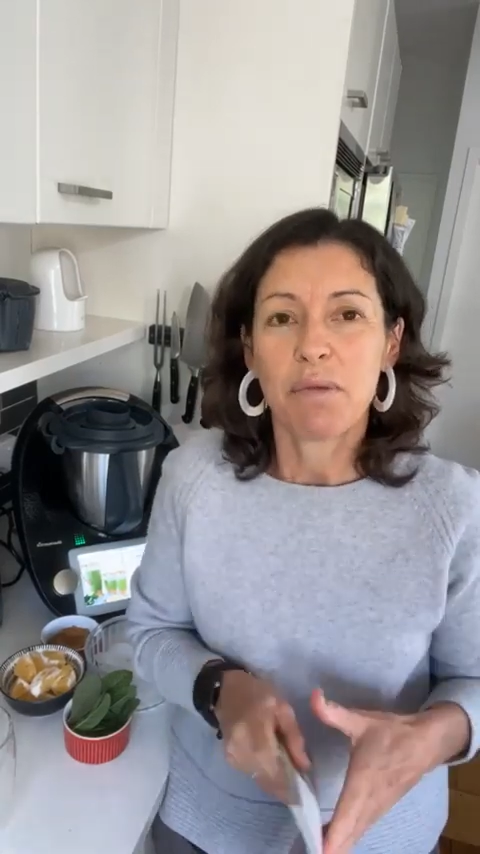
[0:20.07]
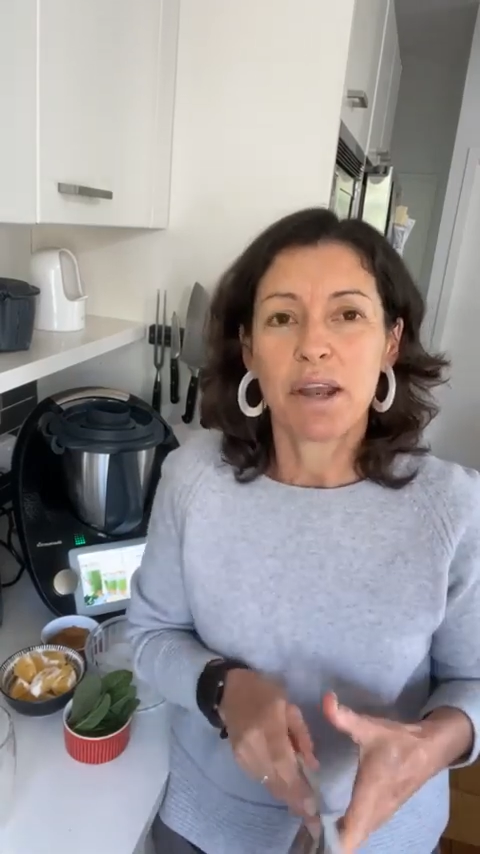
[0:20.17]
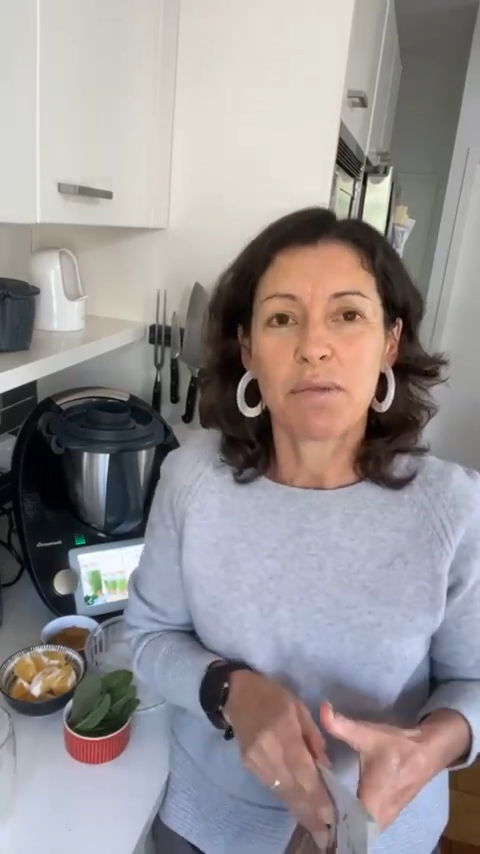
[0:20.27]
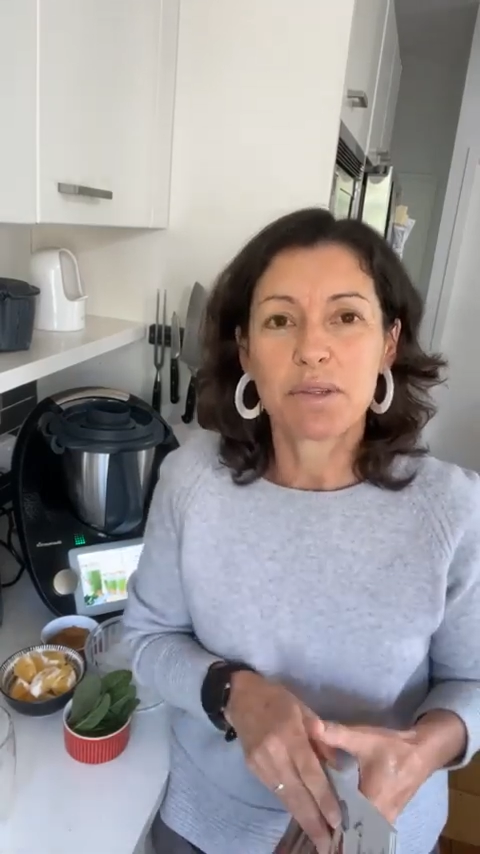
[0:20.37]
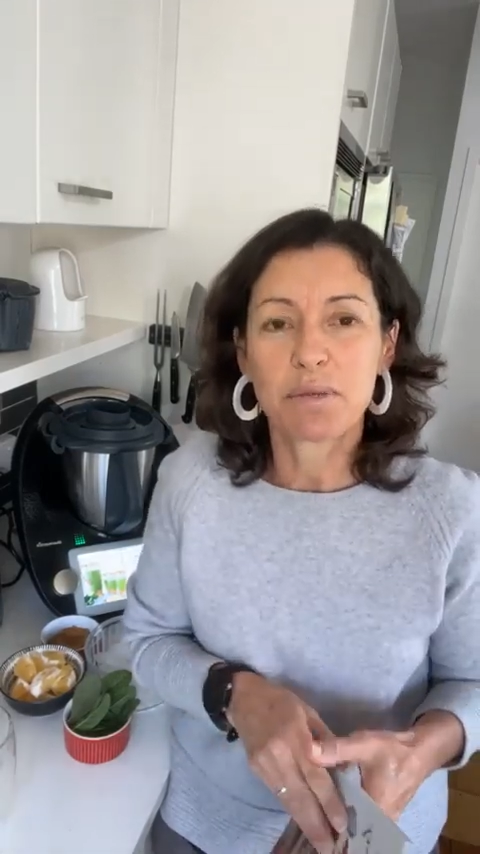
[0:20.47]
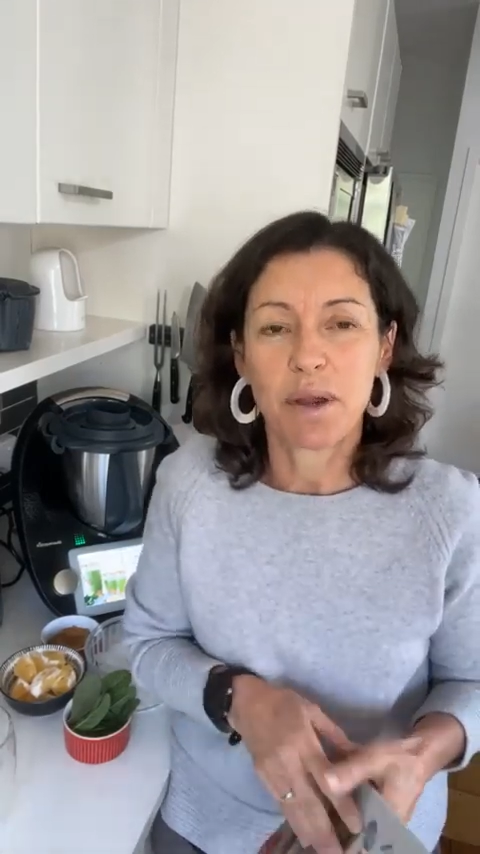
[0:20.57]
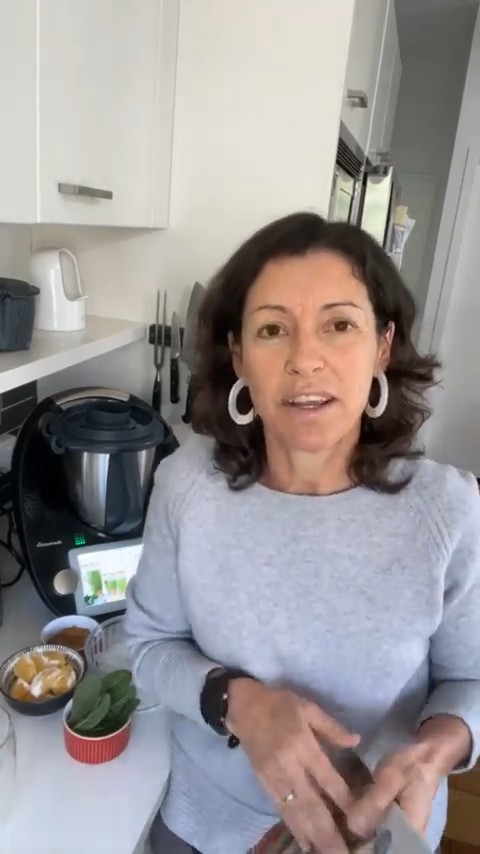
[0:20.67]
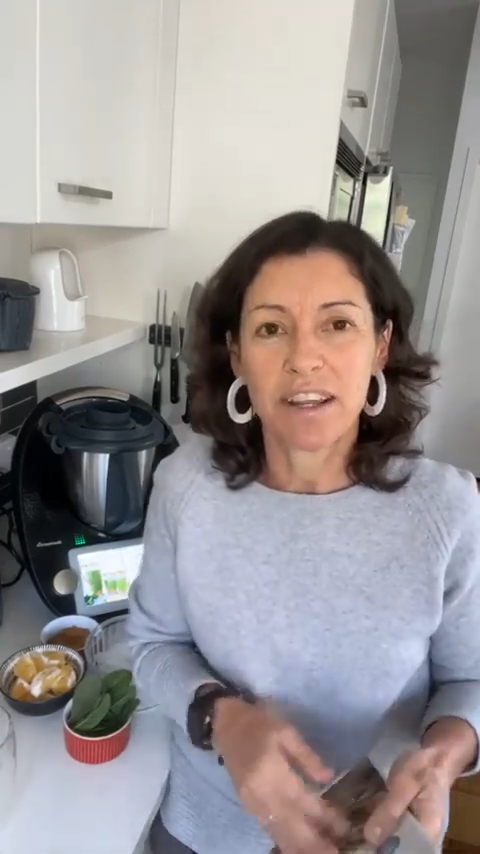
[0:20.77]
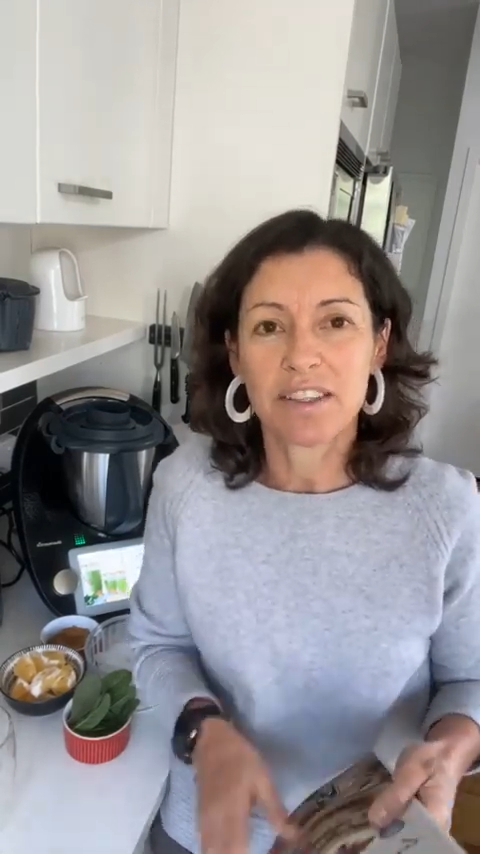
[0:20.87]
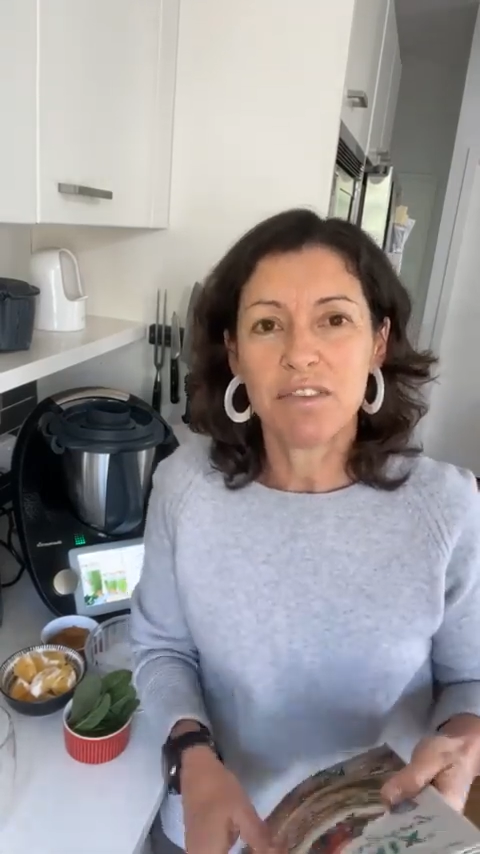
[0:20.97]
My name is
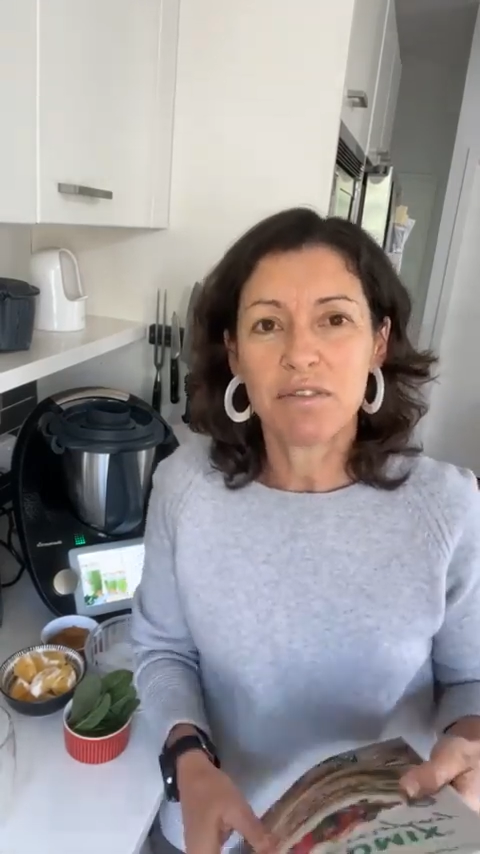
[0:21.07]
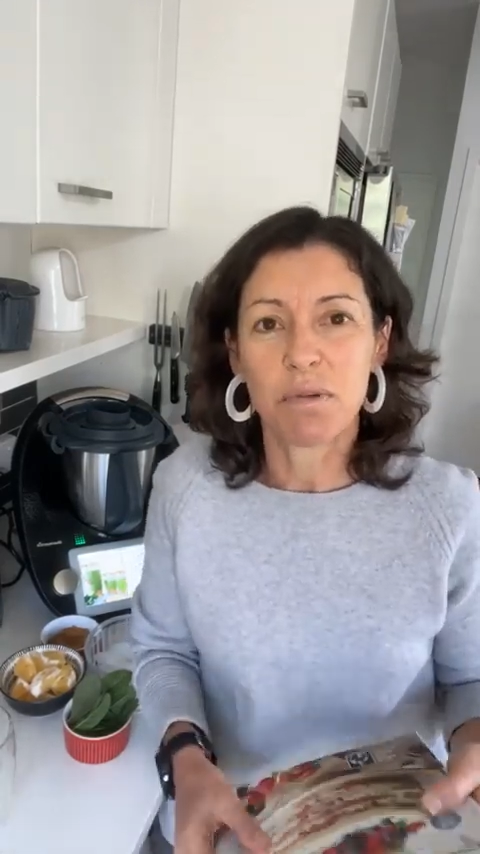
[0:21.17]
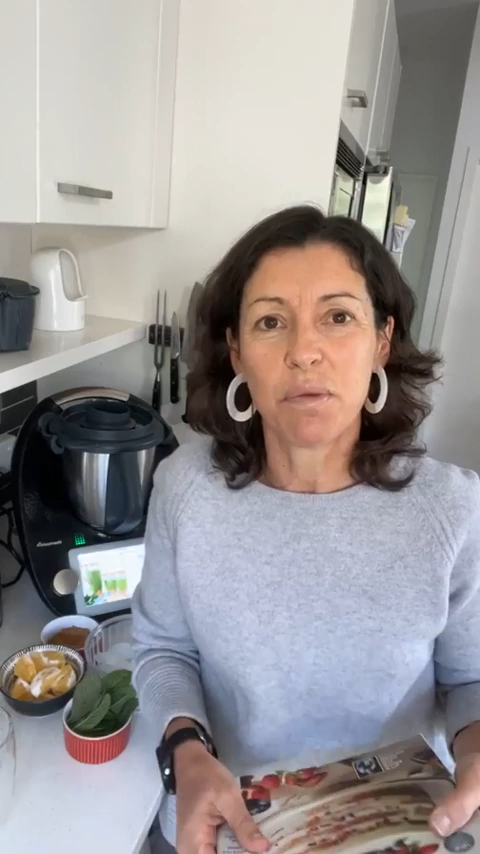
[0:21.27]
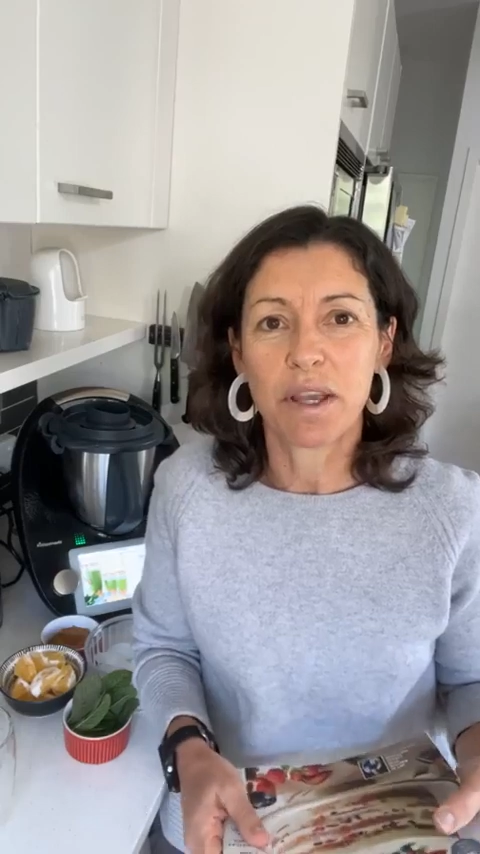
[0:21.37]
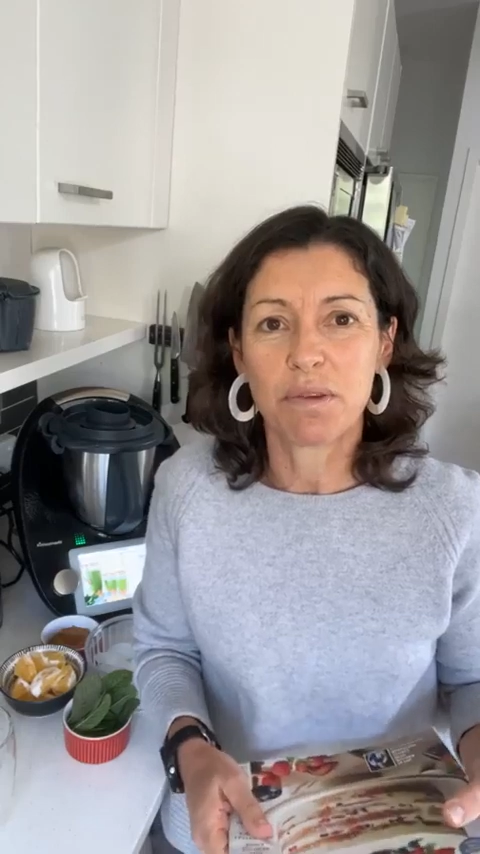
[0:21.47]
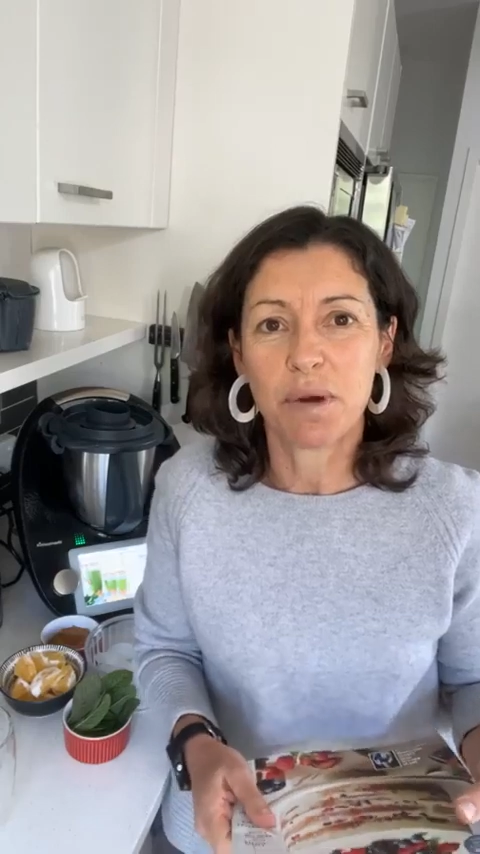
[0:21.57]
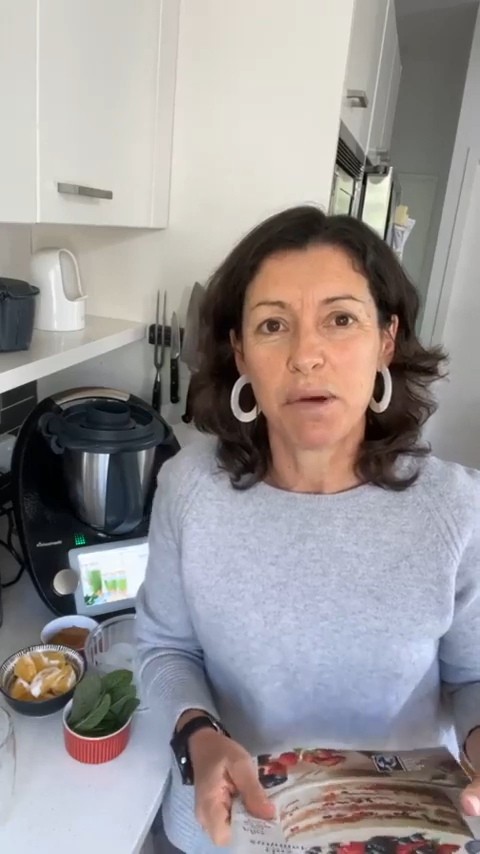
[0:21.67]
Nixon from Wick,